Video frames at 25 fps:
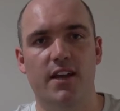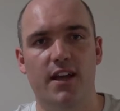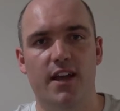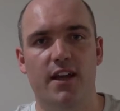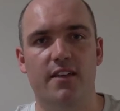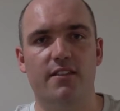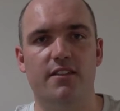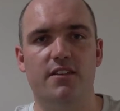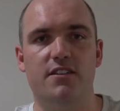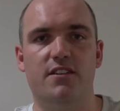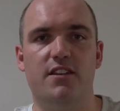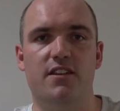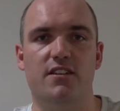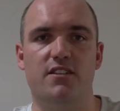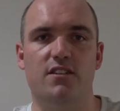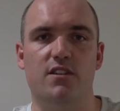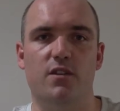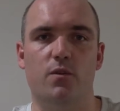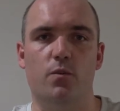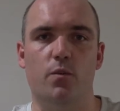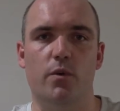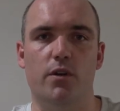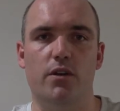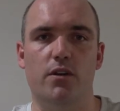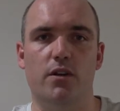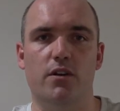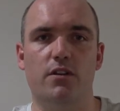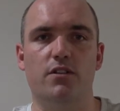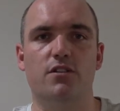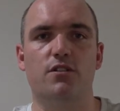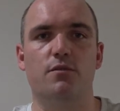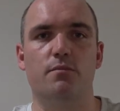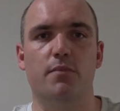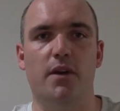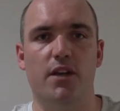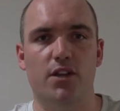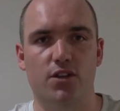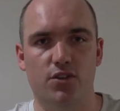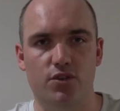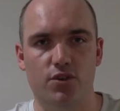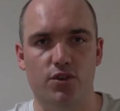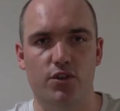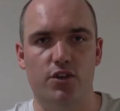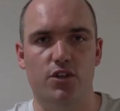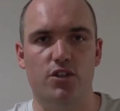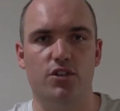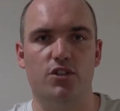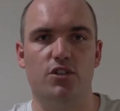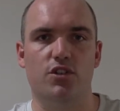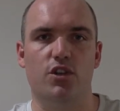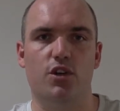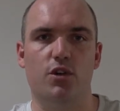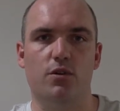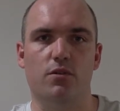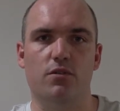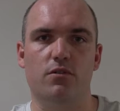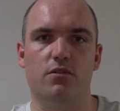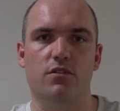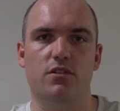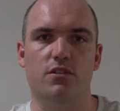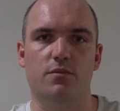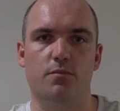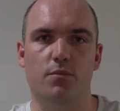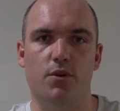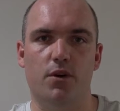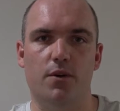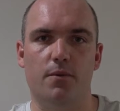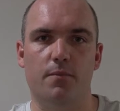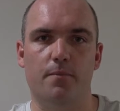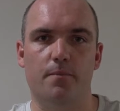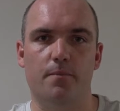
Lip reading: and the testing window to make sure you secure a spot.